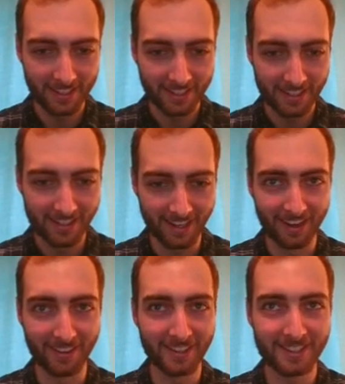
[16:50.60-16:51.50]
You know,
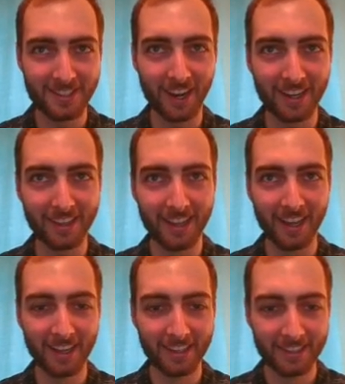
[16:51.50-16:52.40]
he's chucking
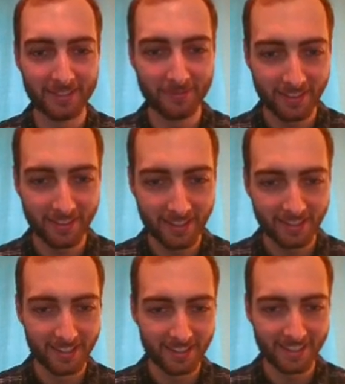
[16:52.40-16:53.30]
the
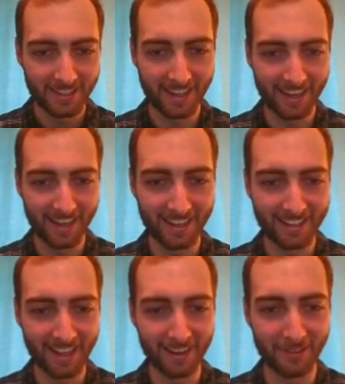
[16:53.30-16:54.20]
I
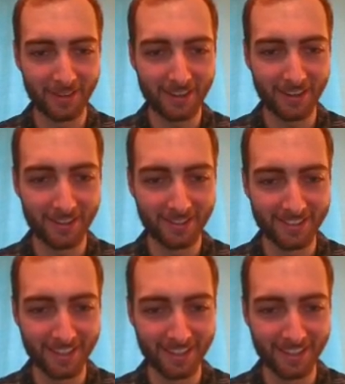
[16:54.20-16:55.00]
don't know what you call those things,